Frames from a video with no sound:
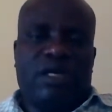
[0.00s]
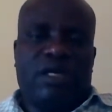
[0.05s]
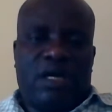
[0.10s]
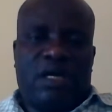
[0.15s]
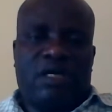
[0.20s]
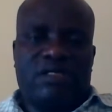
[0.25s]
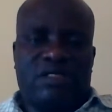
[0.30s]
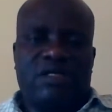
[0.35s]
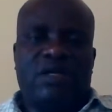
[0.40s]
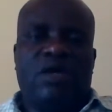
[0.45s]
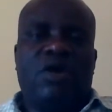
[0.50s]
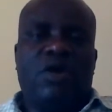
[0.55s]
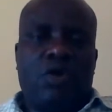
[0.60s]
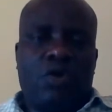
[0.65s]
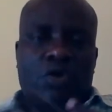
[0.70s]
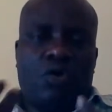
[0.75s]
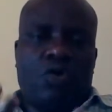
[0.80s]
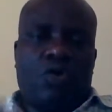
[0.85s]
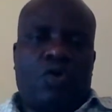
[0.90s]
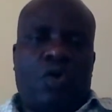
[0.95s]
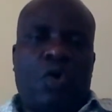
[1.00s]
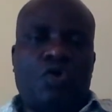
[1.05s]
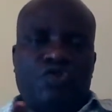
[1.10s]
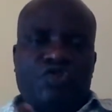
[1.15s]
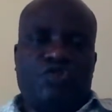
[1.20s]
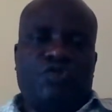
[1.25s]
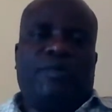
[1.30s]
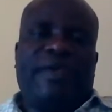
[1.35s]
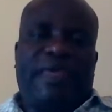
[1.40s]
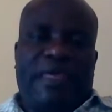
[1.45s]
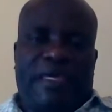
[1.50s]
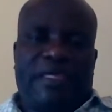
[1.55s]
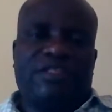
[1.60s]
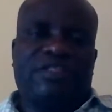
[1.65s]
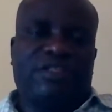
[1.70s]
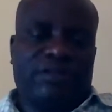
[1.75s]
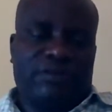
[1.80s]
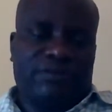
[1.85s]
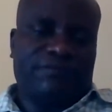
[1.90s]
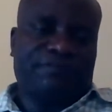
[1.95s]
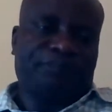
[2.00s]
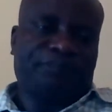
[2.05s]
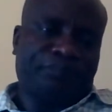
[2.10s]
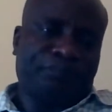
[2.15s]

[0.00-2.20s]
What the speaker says: at conjugation